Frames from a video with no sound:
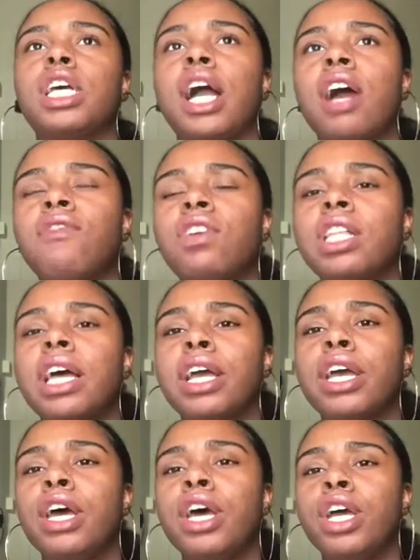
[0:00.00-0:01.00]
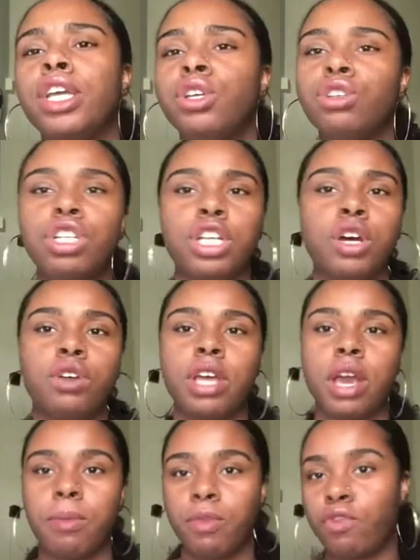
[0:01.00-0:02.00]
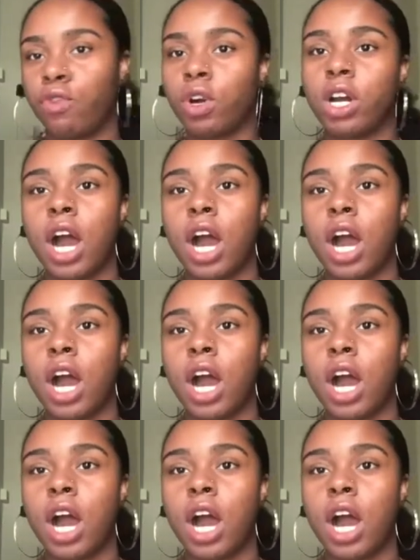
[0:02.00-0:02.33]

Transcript: Like, I feel like you should know that before